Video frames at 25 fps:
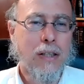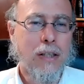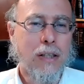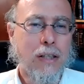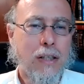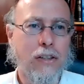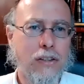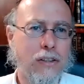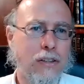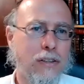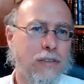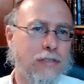
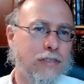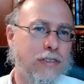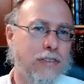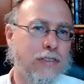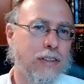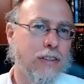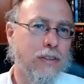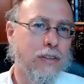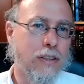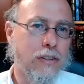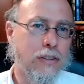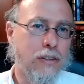it
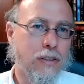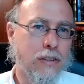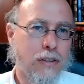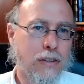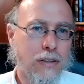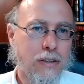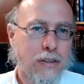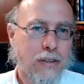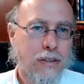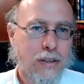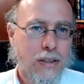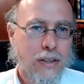becomes
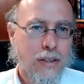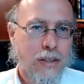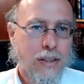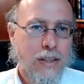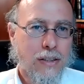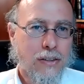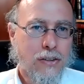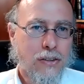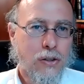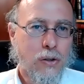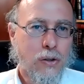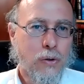harder and
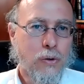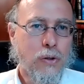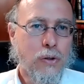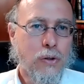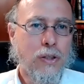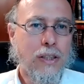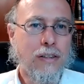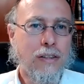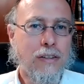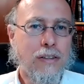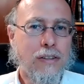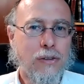harder to feel
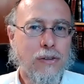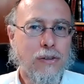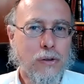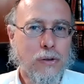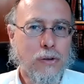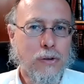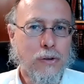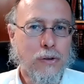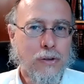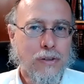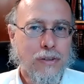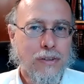this.
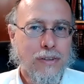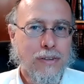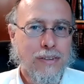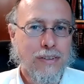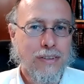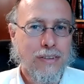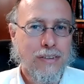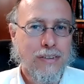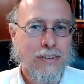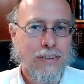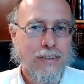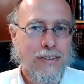
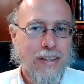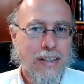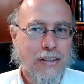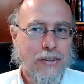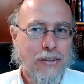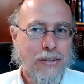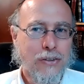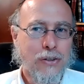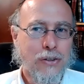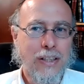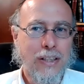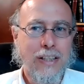And so
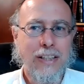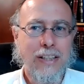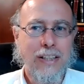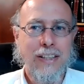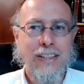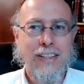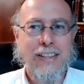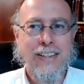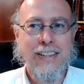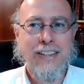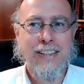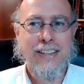you need
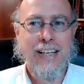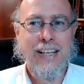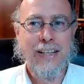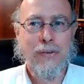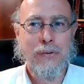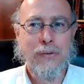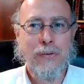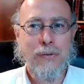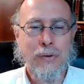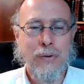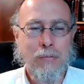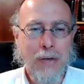to
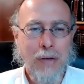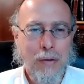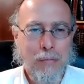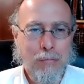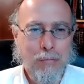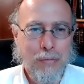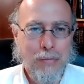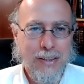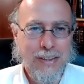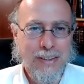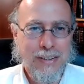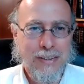
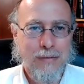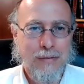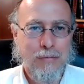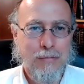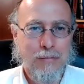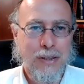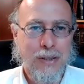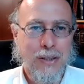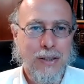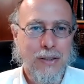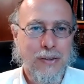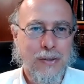
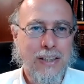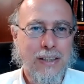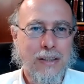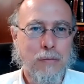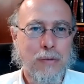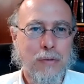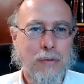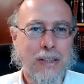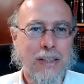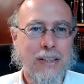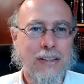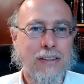actually
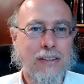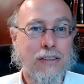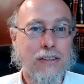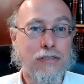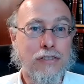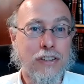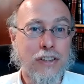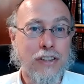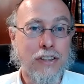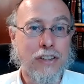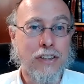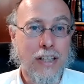not
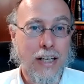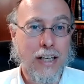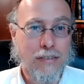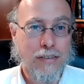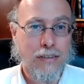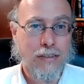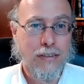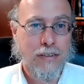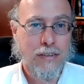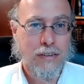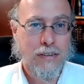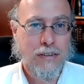remember,
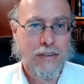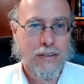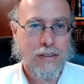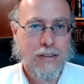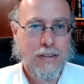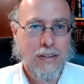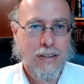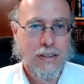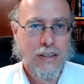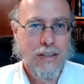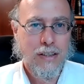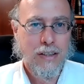but you
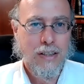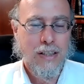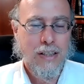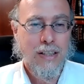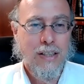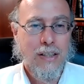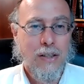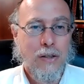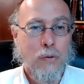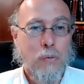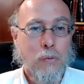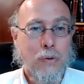need to begin
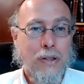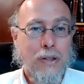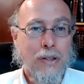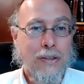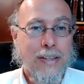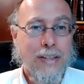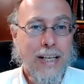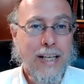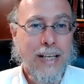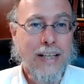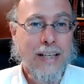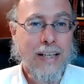to
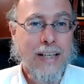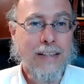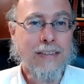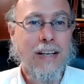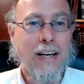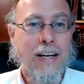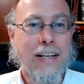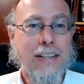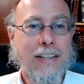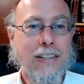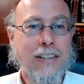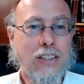forget.
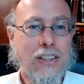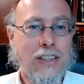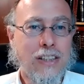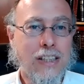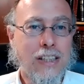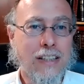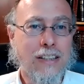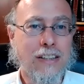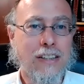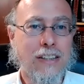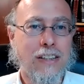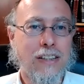
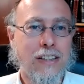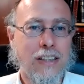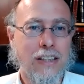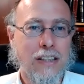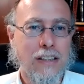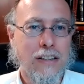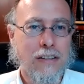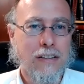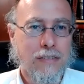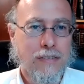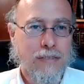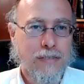
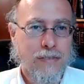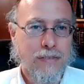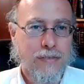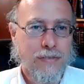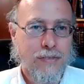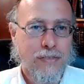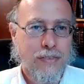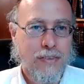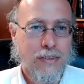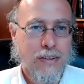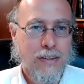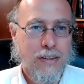When you get
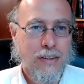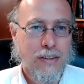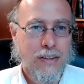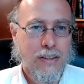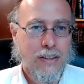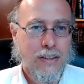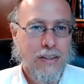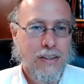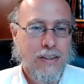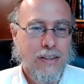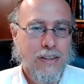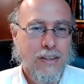to age
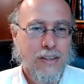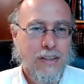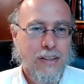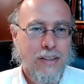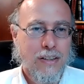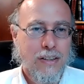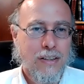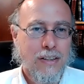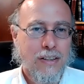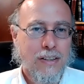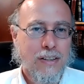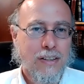
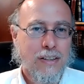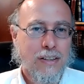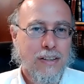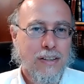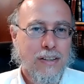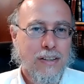60,